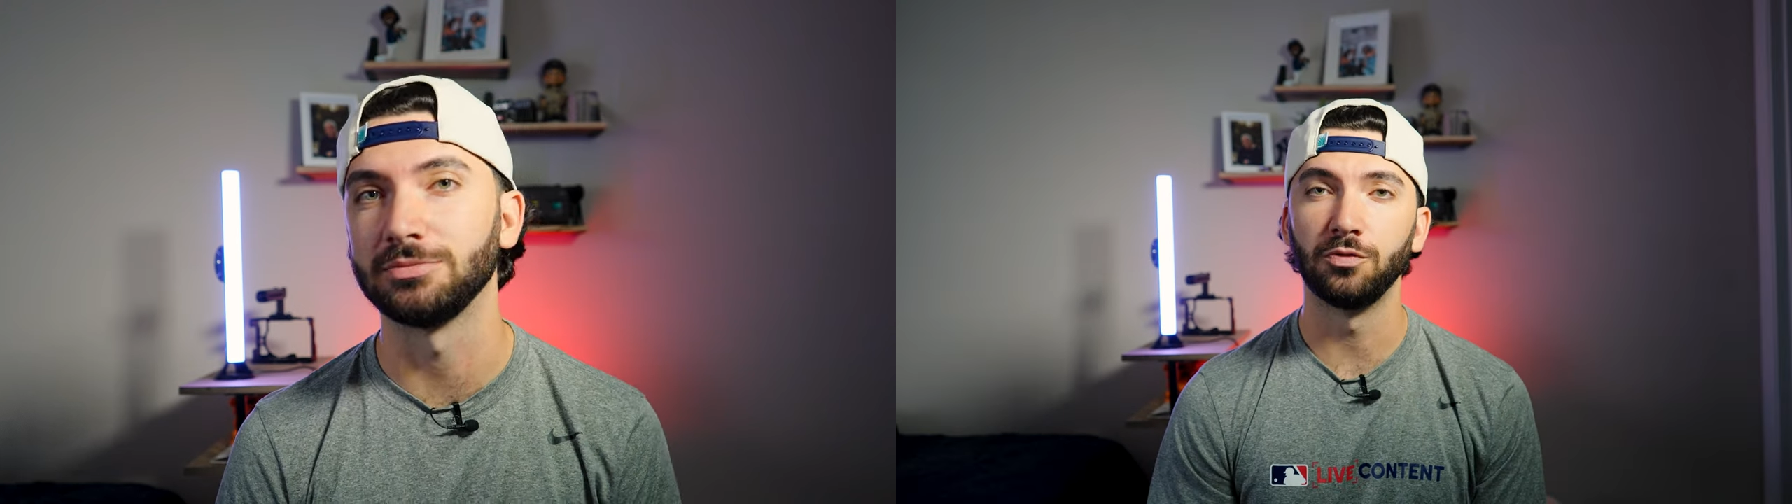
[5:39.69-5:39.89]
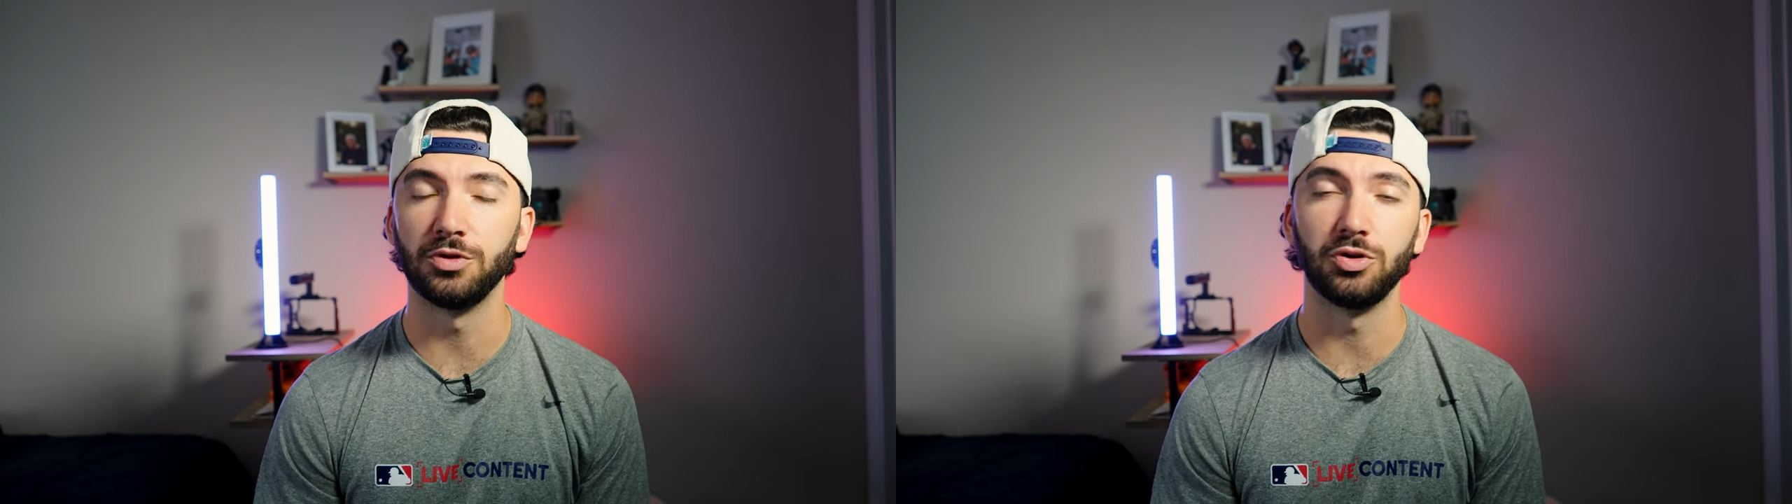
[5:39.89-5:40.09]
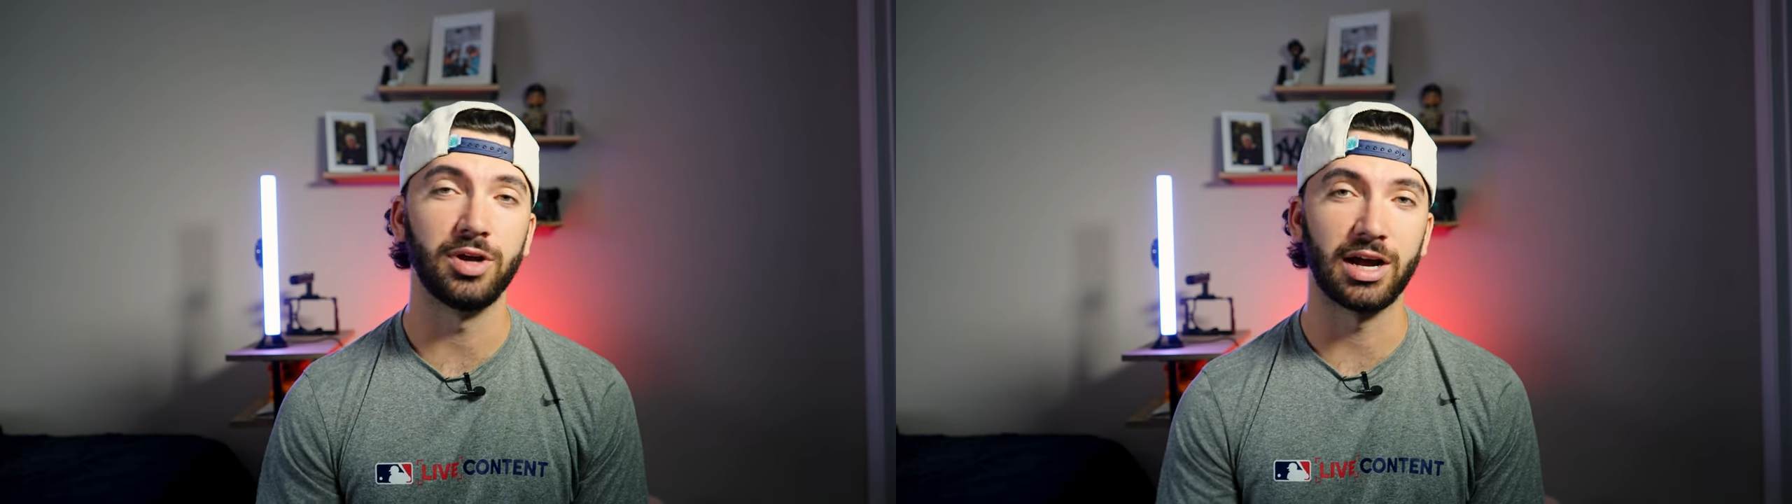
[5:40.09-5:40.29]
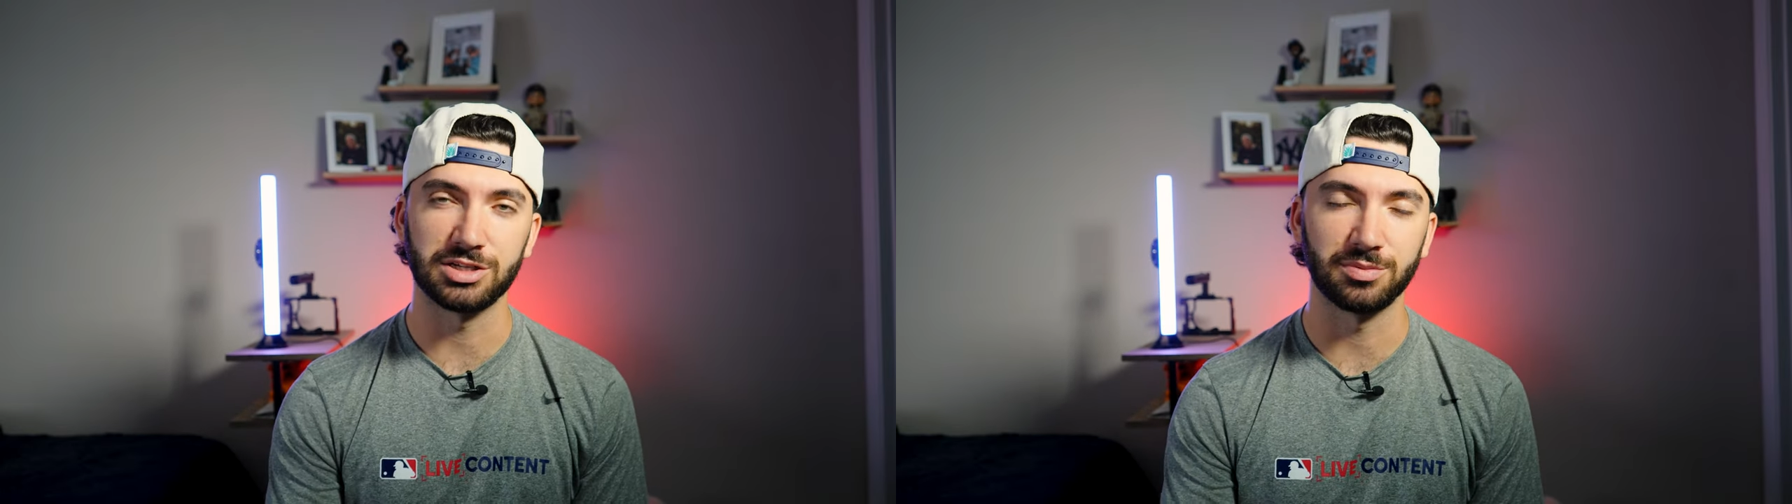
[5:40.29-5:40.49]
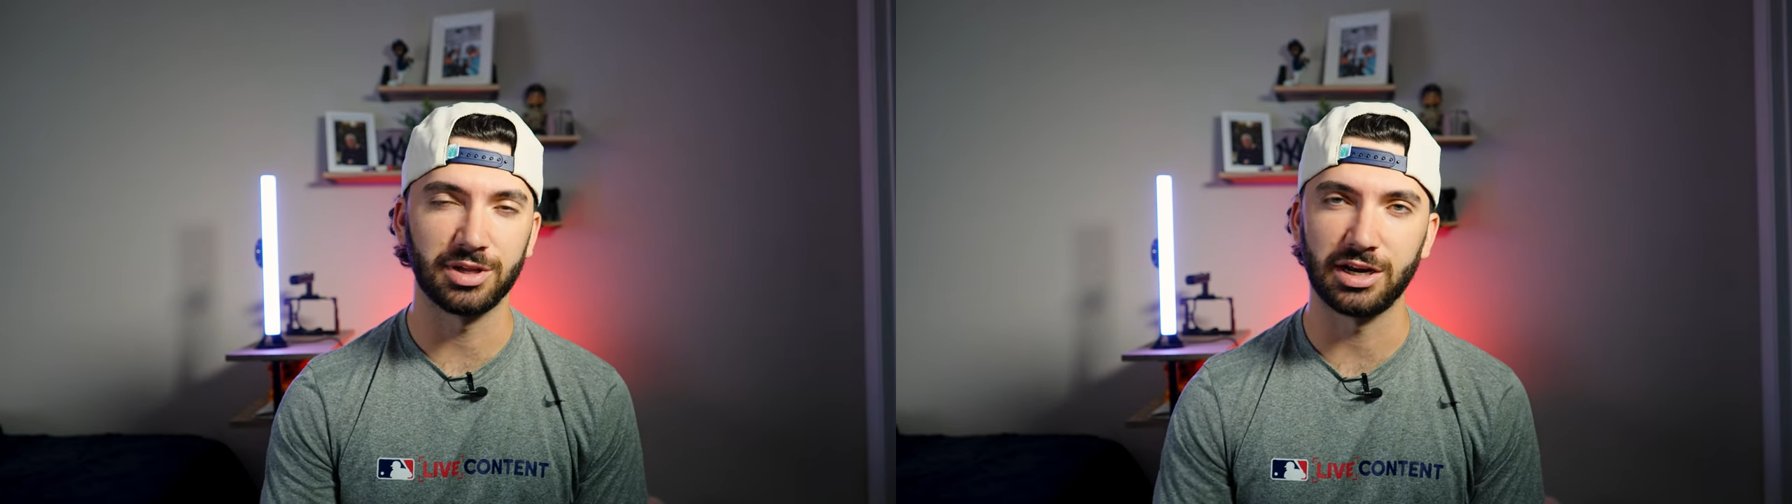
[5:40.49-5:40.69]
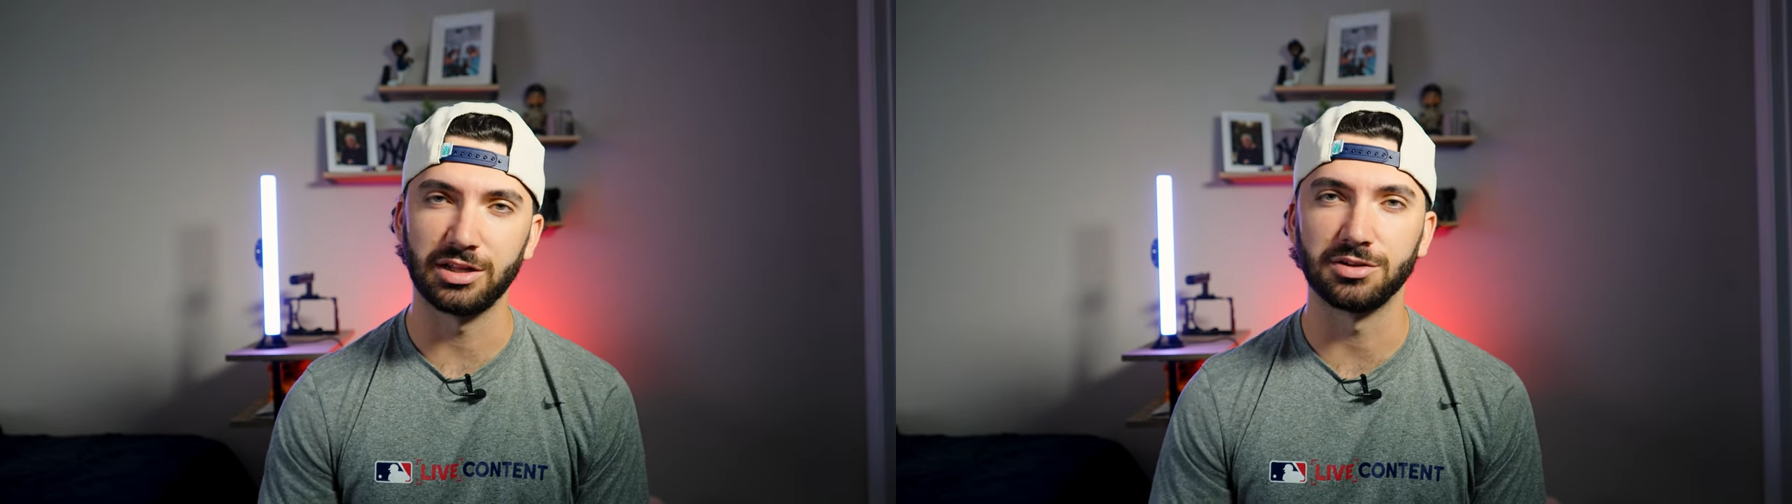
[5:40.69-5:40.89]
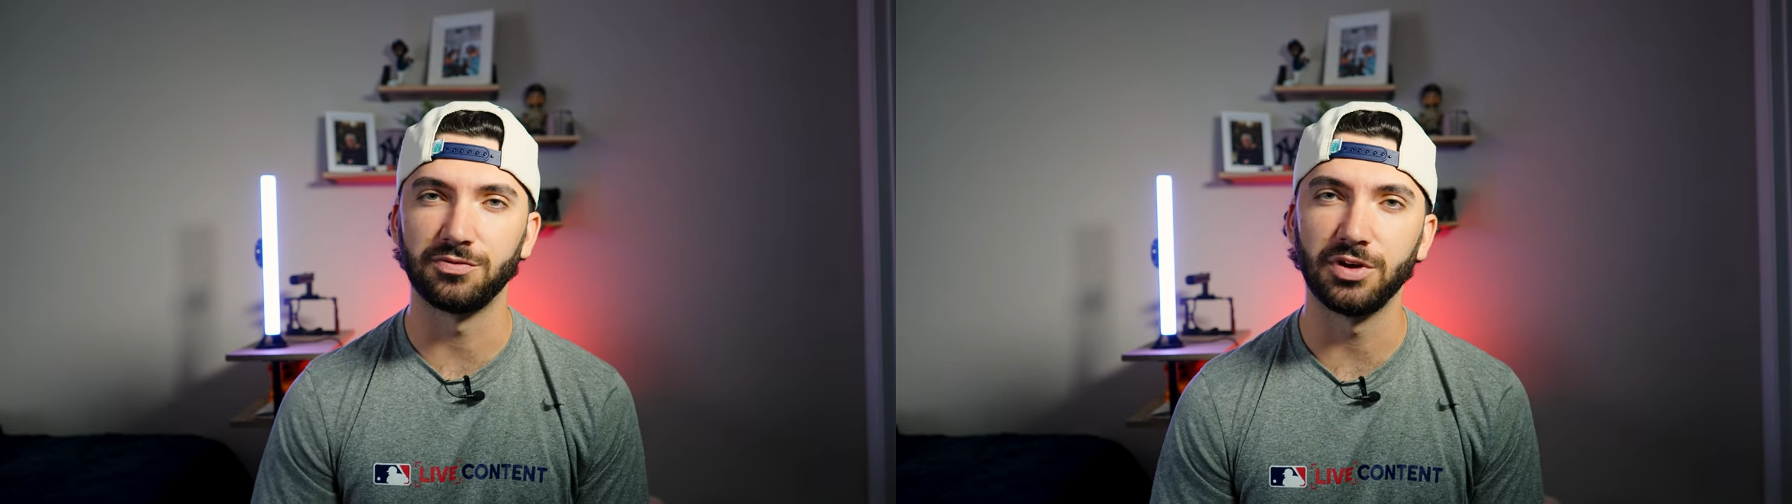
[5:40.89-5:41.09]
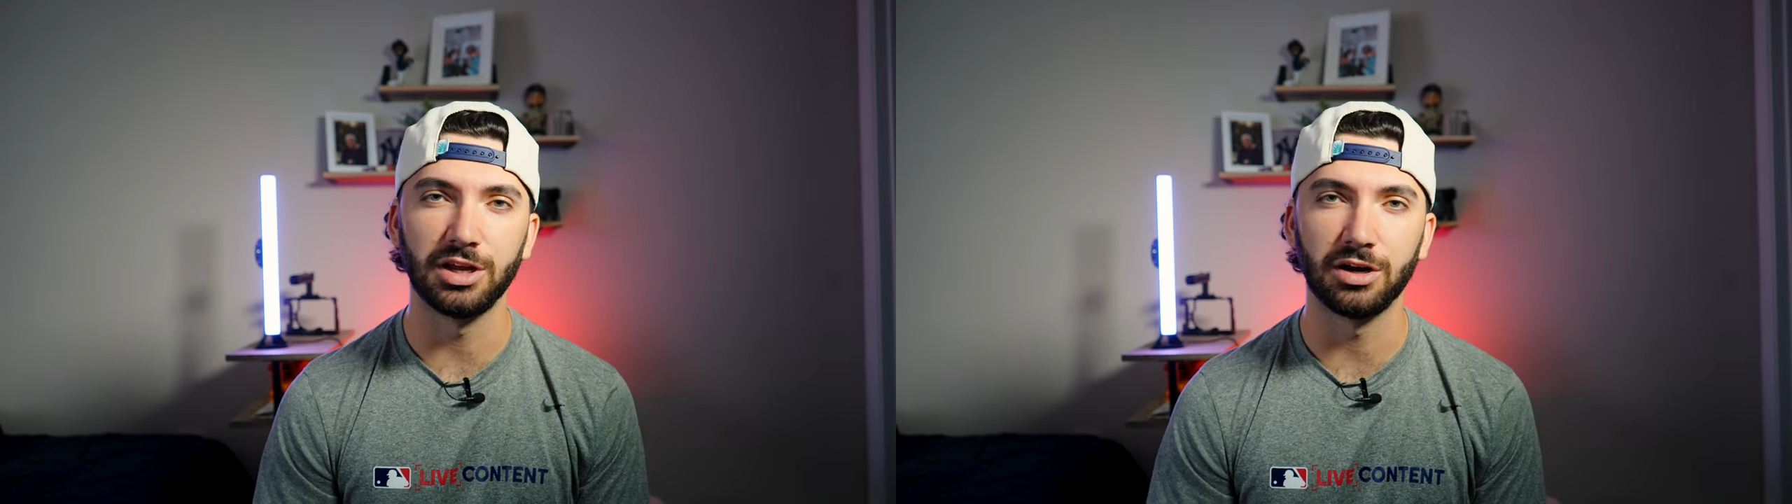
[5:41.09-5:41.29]
Hopefully you got something out of this
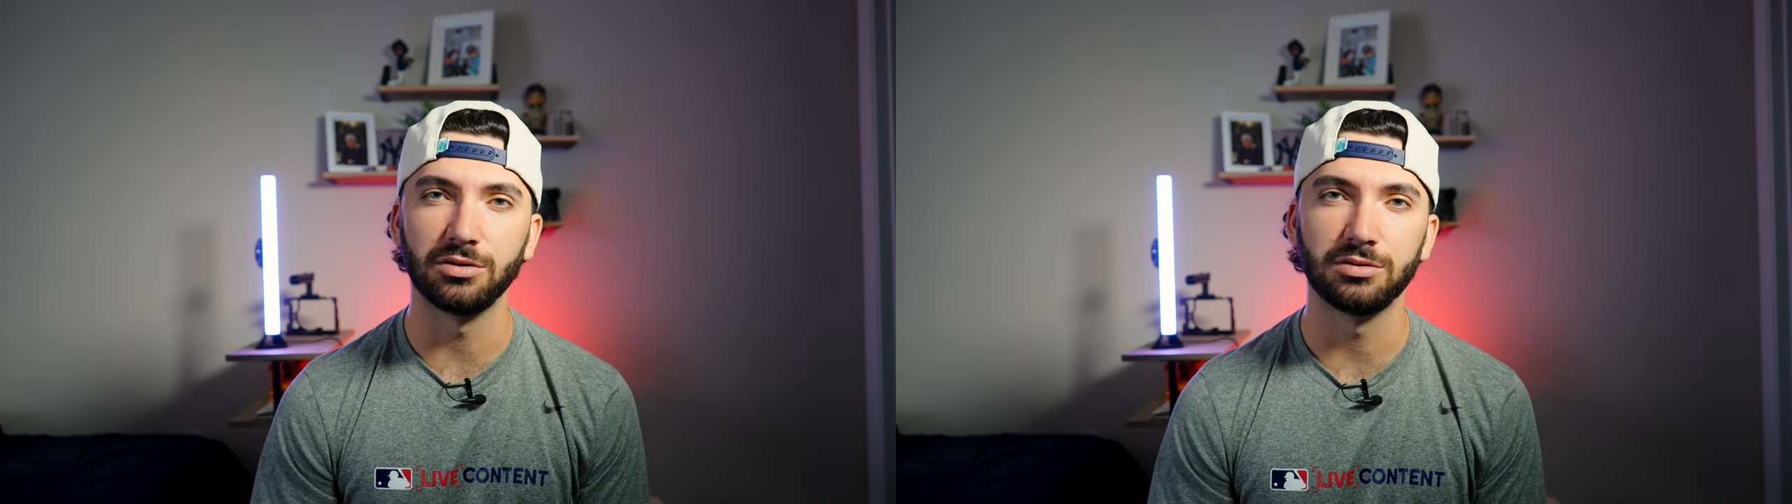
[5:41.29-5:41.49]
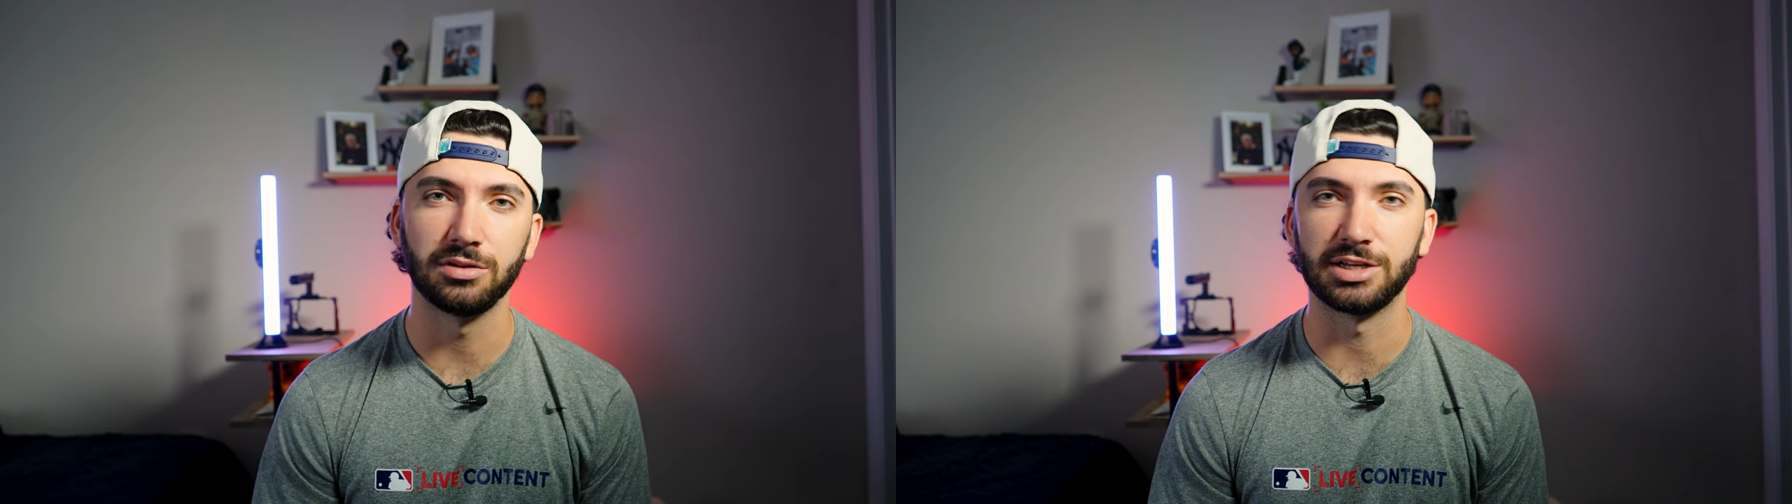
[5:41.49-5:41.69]
video.